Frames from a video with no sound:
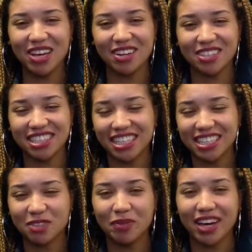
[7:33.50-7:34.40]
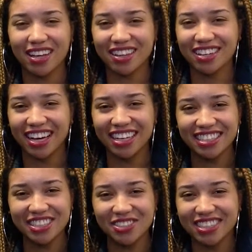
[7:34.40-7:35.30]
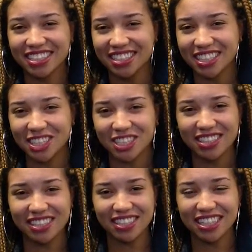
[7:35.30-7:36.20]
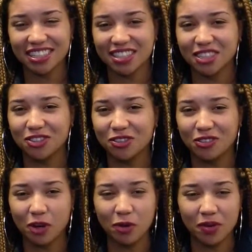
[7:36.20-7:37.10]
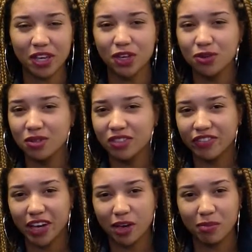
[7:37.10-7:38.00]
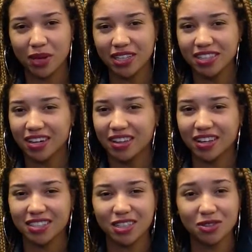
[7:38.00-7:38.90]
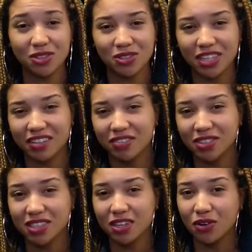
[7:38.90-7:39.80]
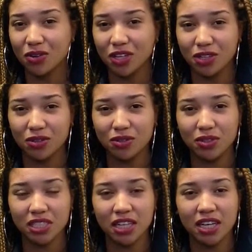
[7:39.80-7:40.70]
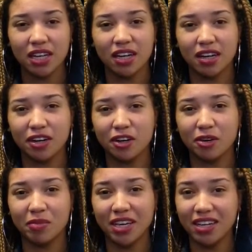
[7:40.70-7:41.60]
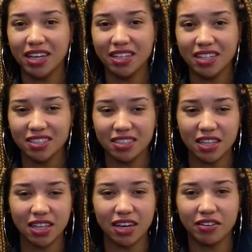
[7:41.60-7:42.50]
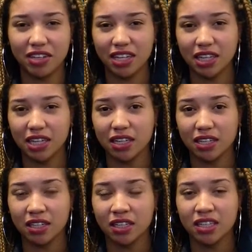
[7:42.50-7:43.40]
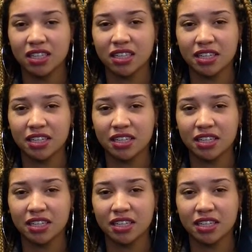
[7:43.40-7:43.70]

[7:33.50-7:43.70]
I'm not going to say it's a bad look. I still think it's a good look. It's still a huge fan base out there. So Def was so huge. And they did sell out in Atlanta.